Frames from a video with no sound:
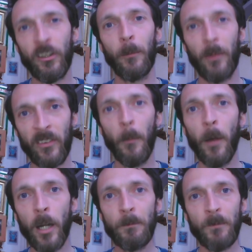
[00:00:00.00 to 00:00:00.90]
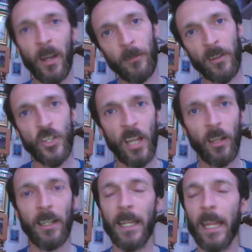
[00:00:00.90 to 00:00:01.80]
can be similar in terms of the J
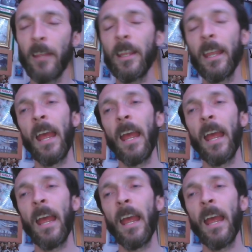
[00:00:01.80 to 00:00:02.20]
League and the K League,